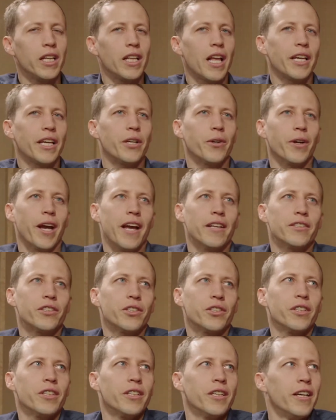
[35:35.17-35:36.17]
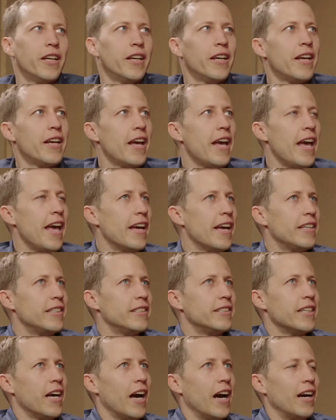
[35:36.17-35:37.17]
like your answer,
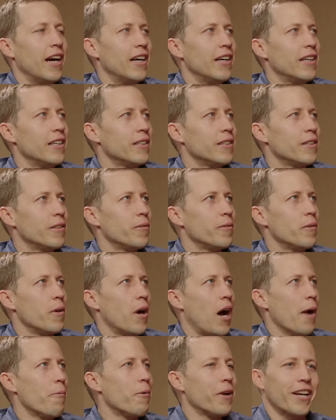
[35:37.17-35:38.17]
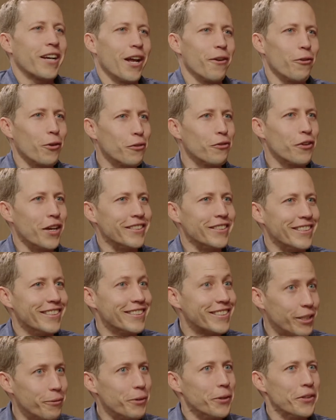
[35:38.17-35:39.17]
and I want to kind of rephrase it
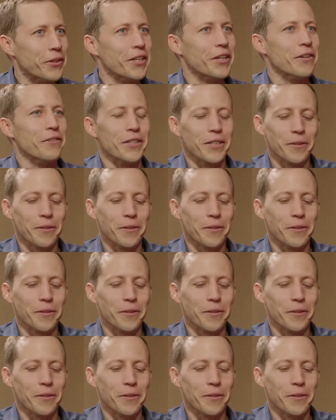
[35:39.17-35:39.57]
and see what you think of it.